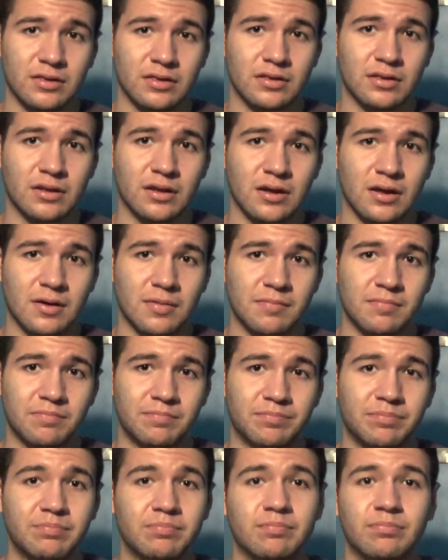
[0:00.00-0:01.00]
the
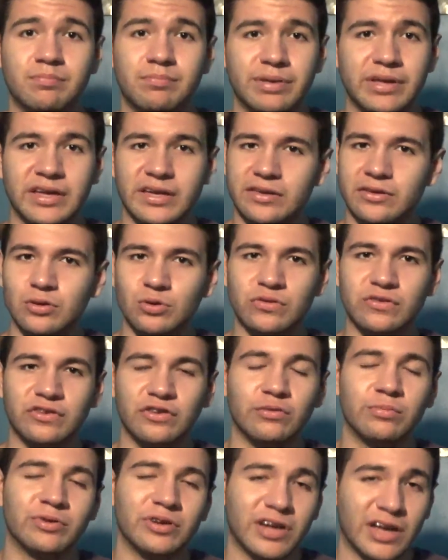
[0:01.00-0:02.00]
big
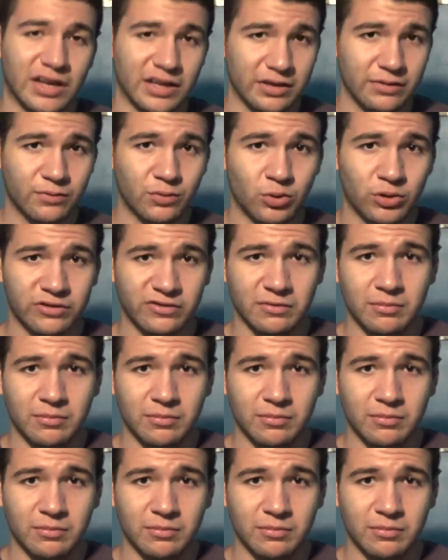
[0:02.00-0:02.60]
YouTuber that you've always